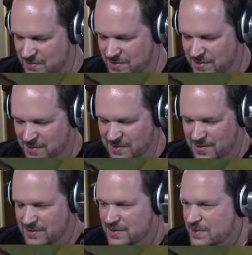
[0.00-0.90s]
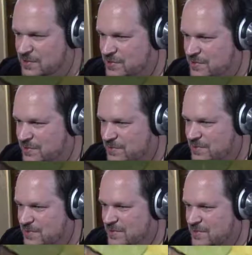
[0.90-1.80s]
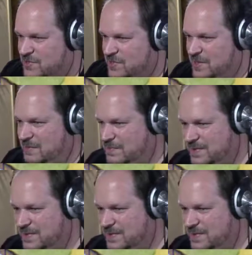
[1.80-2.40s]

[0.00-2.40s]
here. So, escape.